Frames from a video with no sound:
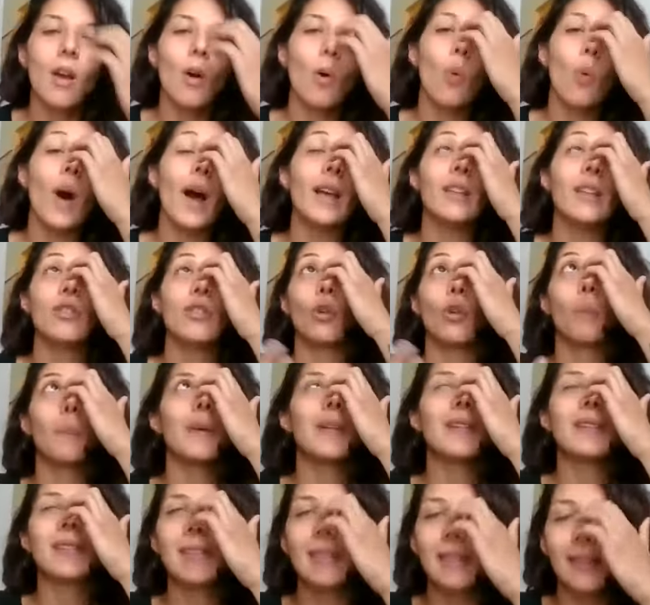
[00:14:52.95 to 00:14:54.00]
why is your
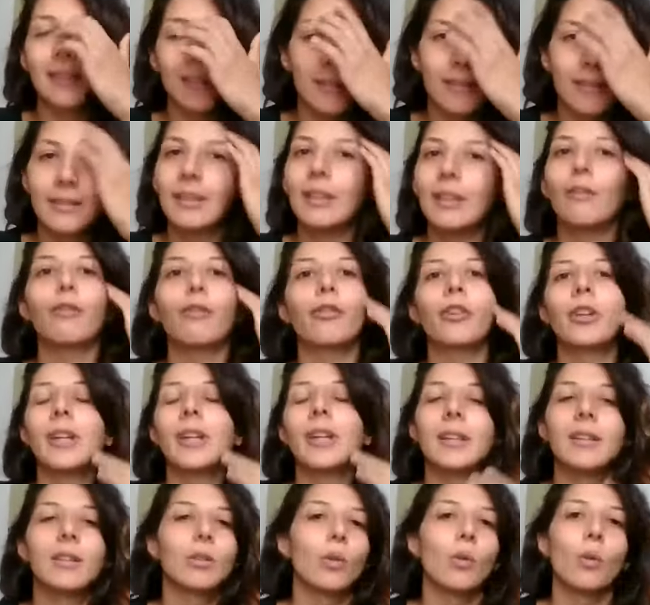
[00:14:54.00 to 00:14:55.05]
business
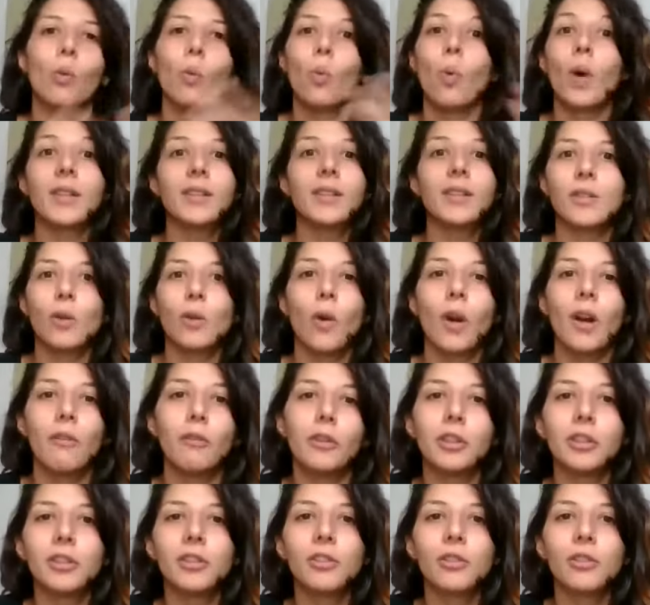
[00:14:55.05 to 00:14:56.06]
different or whatsoever.